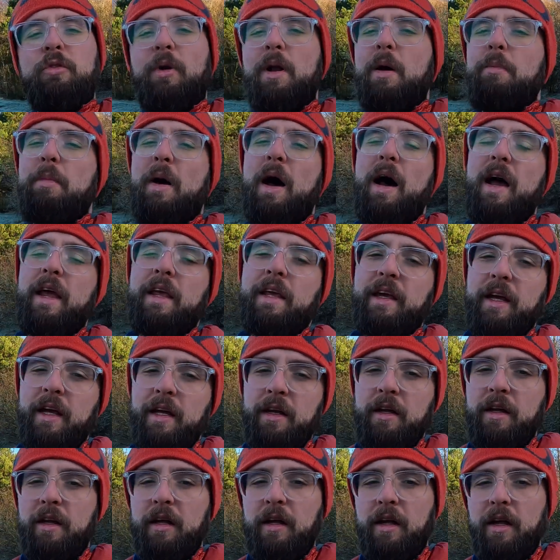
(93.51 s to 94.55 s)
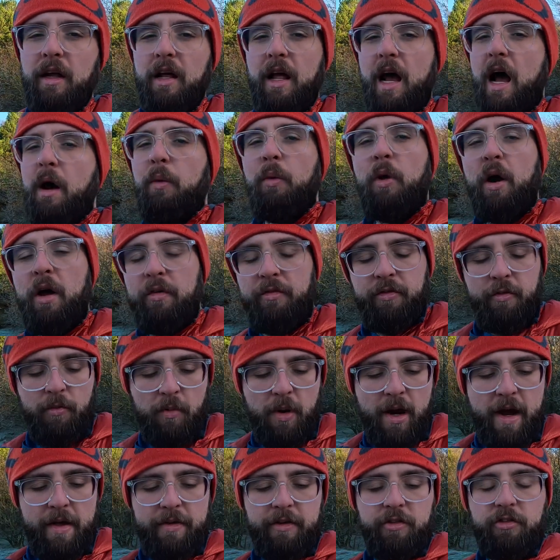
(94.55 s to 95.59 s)
when I'm hiking, I won't even
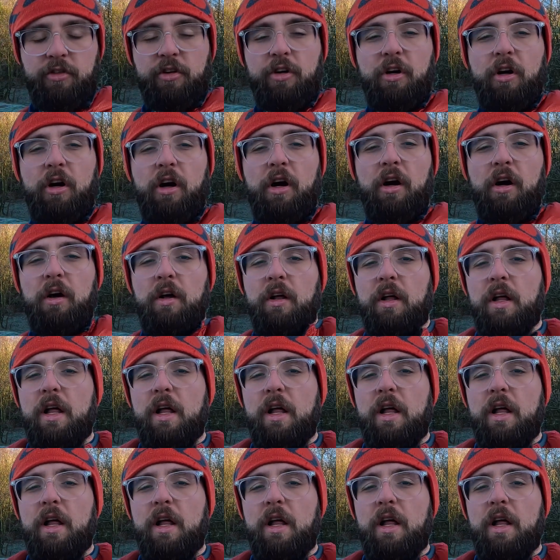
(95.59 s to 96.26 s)
wear this coat.